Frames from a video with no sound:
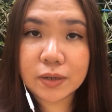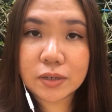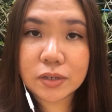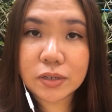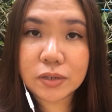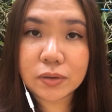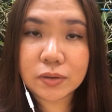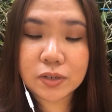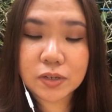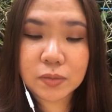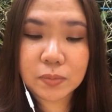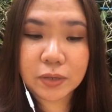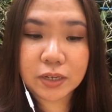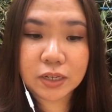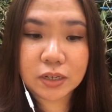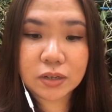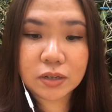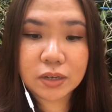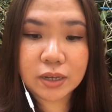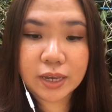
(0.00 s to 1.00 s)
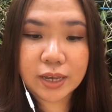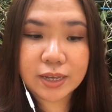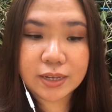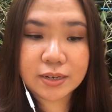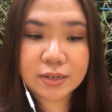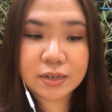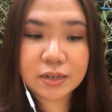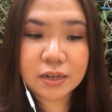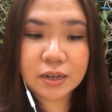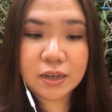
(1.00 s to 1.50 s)
so to speak.
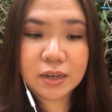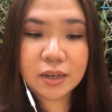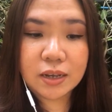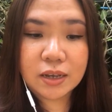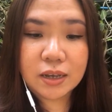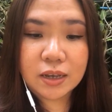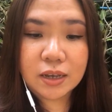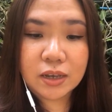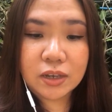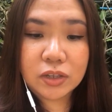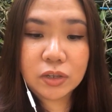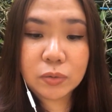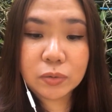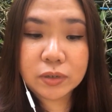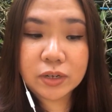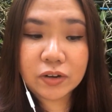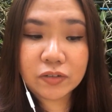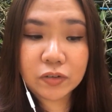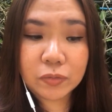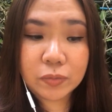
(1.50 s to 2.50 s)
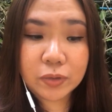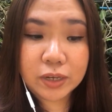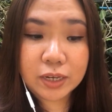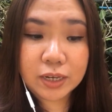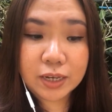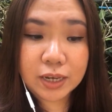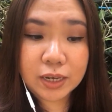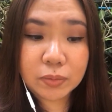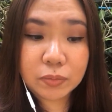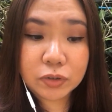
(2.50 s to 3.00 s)
And you will never
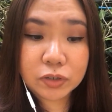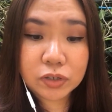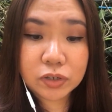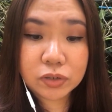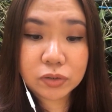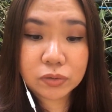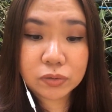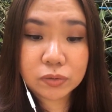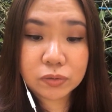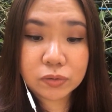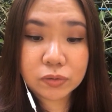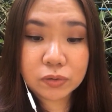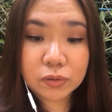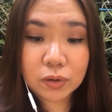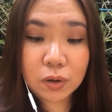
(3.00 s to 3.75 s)
be able to